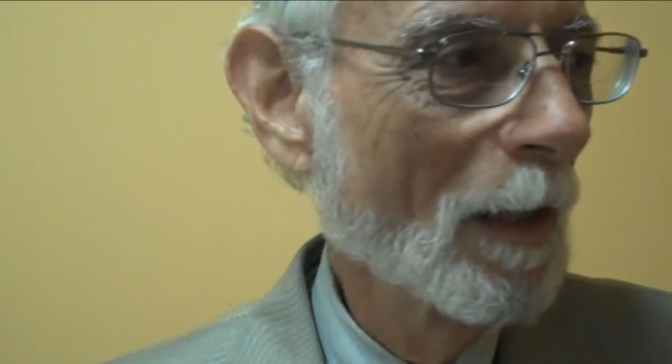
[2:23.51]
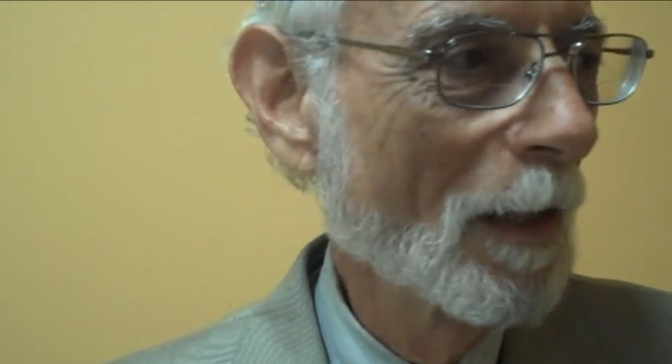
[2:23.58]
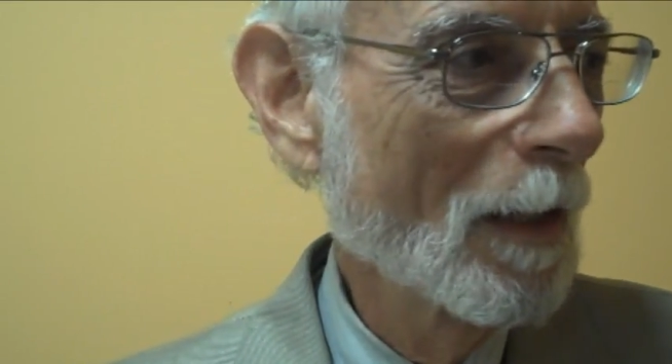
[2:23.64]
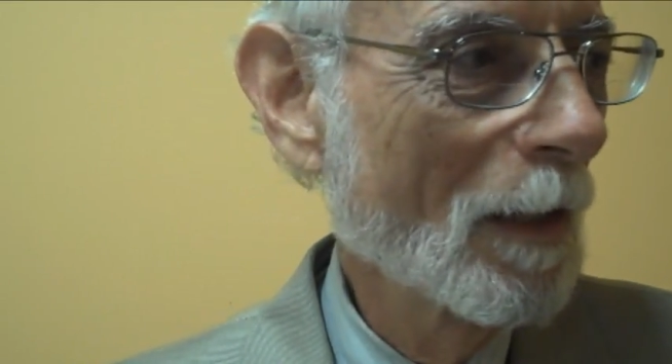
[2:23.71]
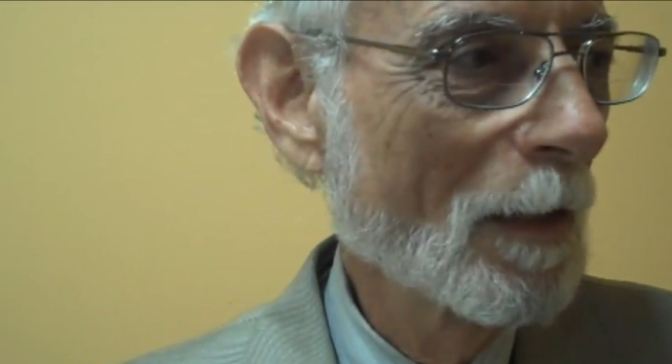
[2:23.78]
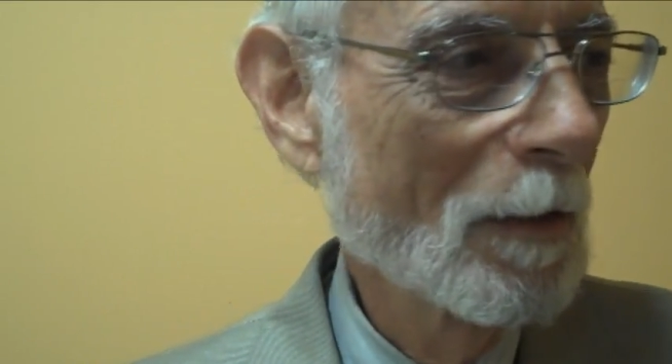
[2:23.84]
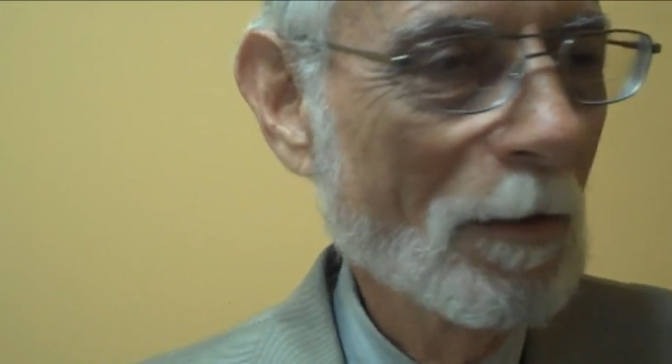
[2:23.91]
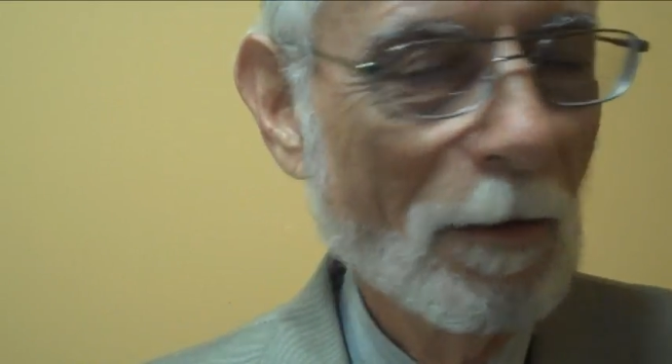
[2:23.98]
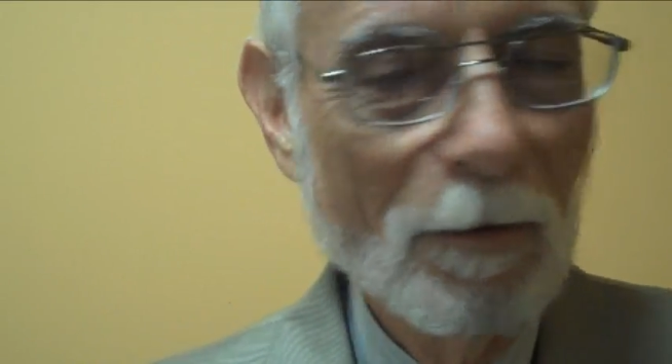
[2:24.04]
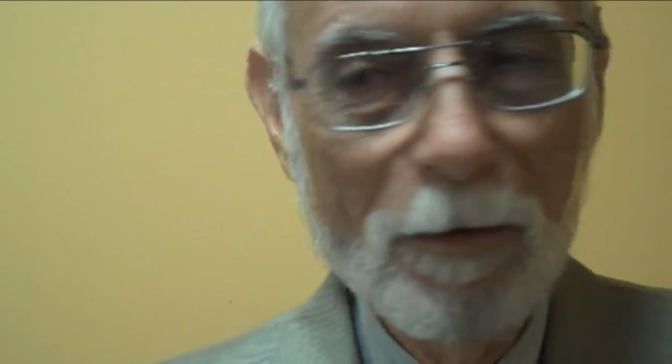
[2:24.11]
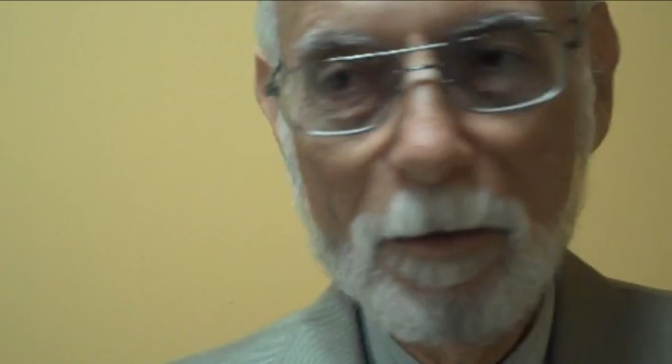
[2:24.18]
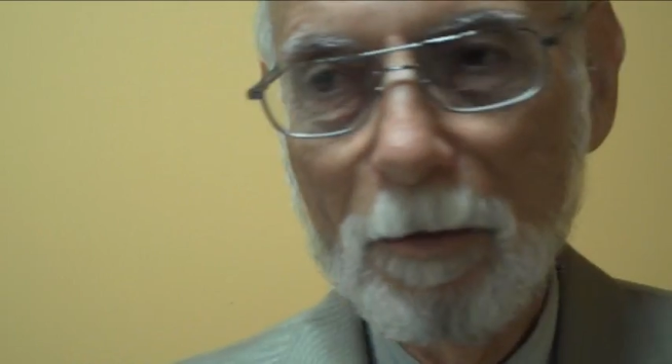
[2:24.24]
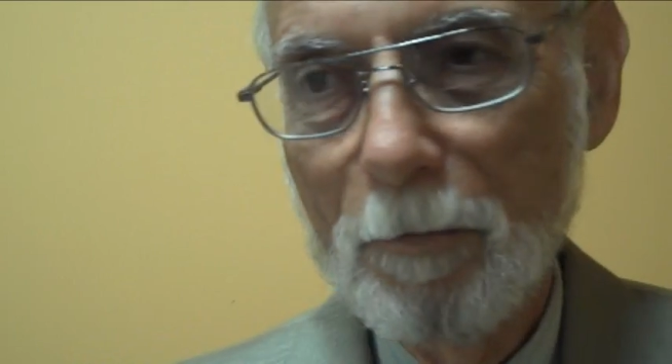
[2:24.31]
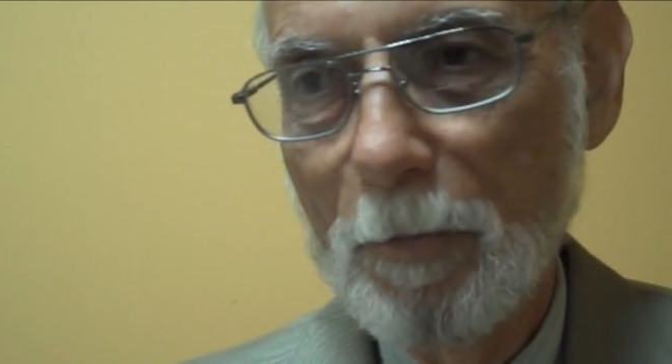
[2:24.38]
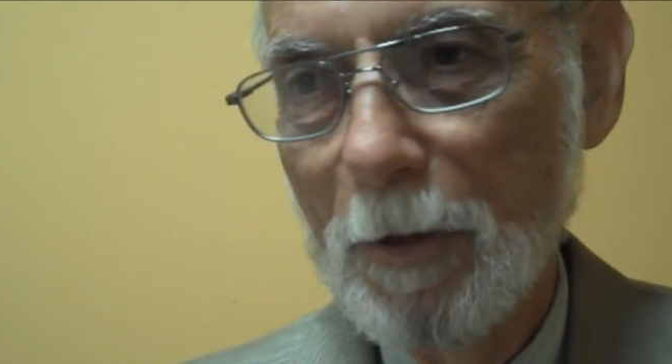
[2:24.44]
and a
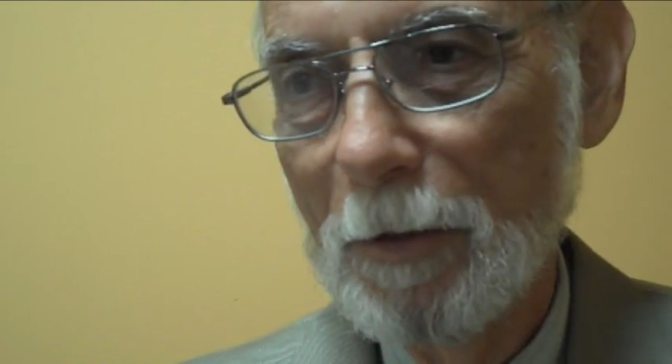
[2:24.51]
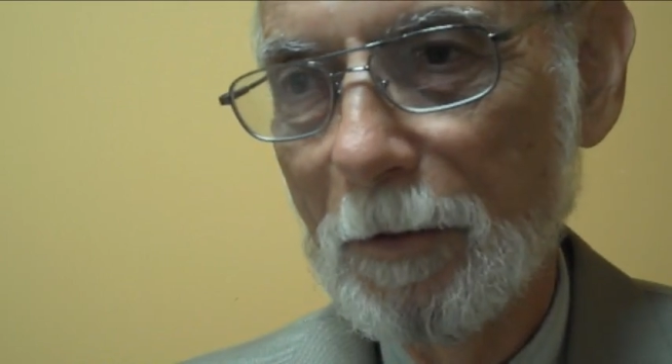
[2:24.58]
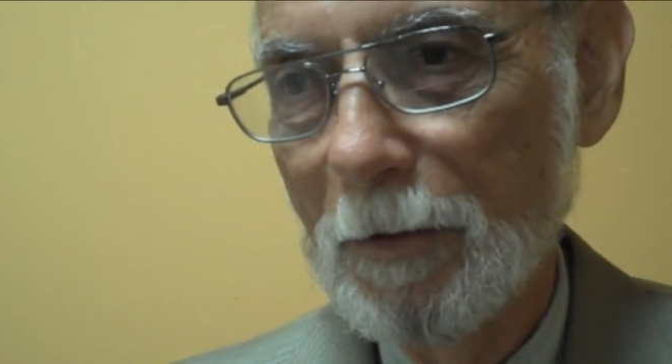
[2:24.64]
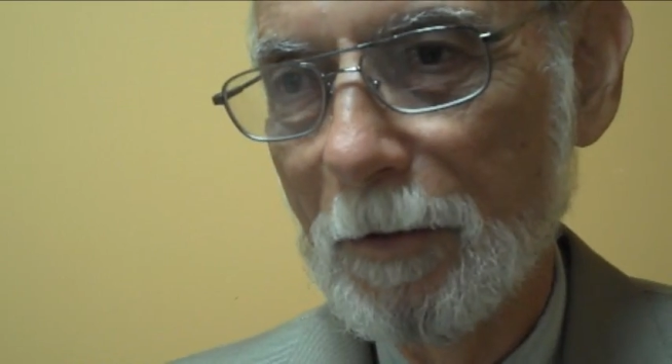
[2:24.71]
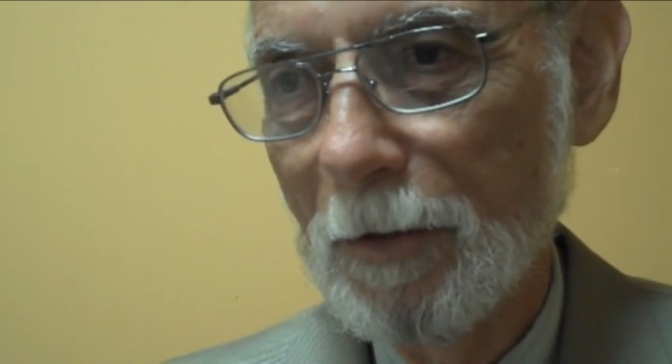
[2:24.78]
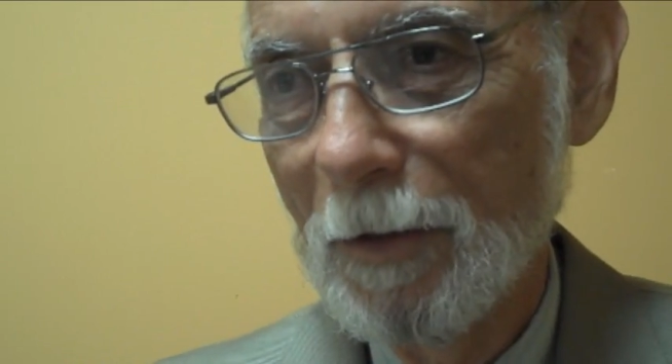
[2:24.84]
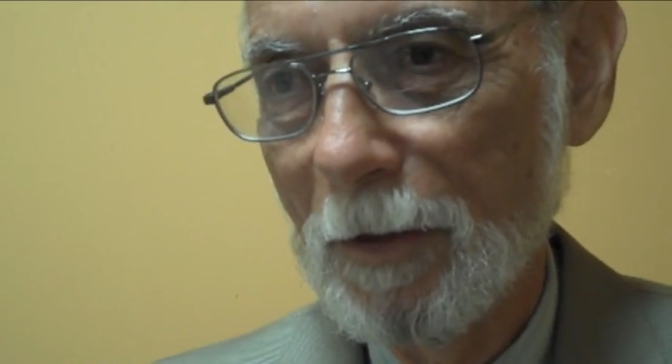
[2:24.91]
little bit